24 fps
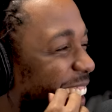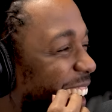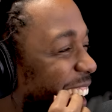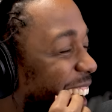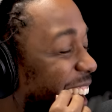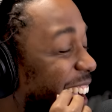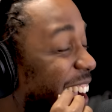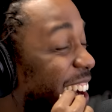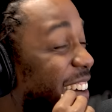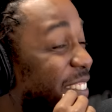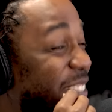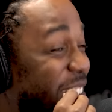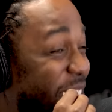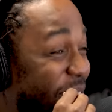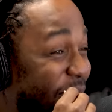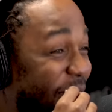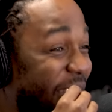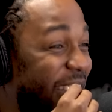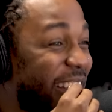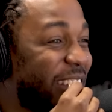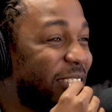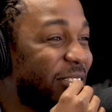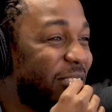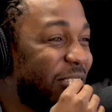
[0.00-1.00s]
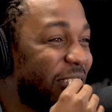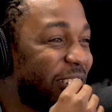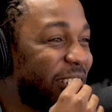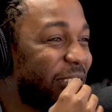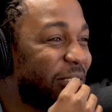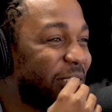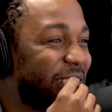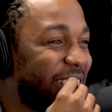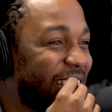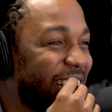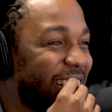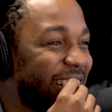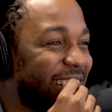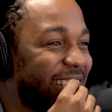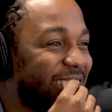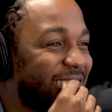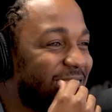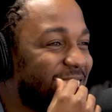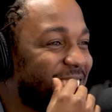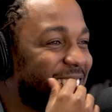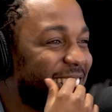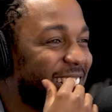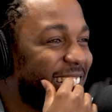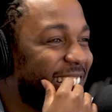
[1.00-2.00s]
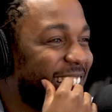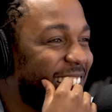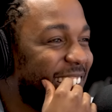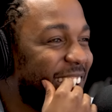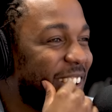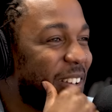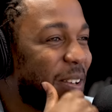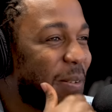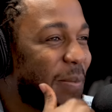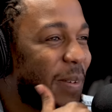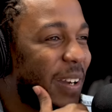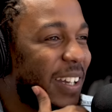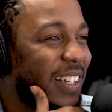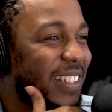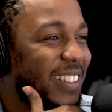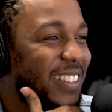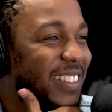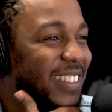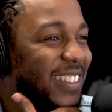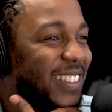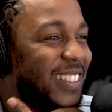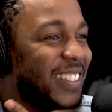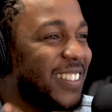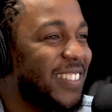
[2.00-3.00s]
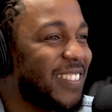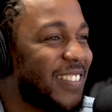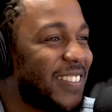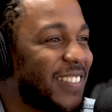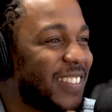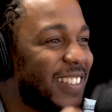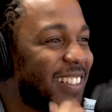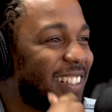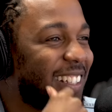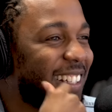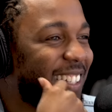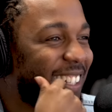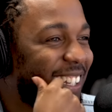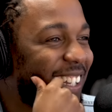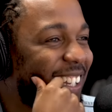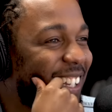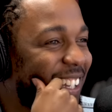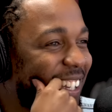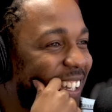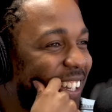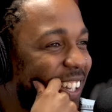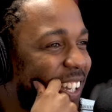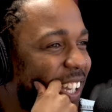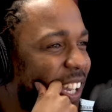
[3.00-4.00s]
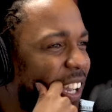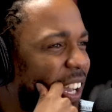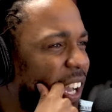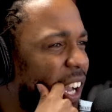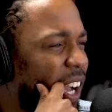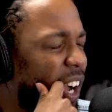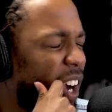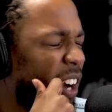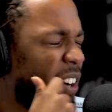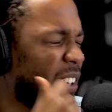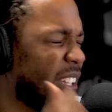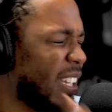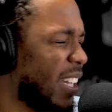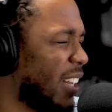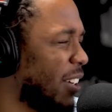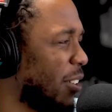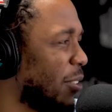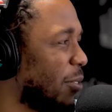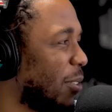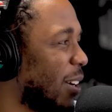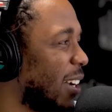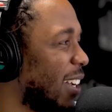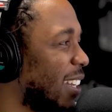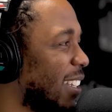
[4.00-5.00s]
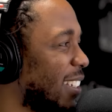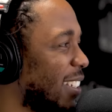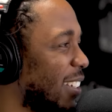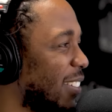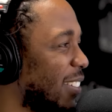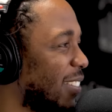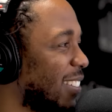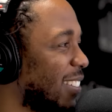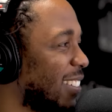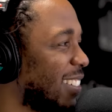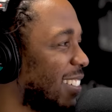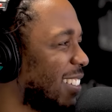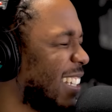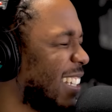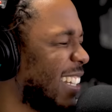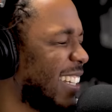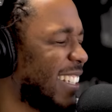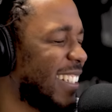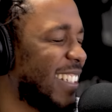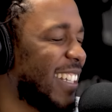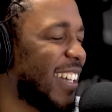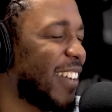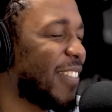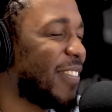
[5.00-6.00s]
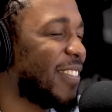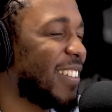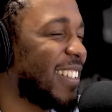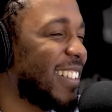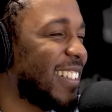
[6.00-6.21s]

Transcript: Everybody wants to tickets. You know what I'm saying? Everybody. So it's got to be a little more difficult at the house. Yeah, definitely.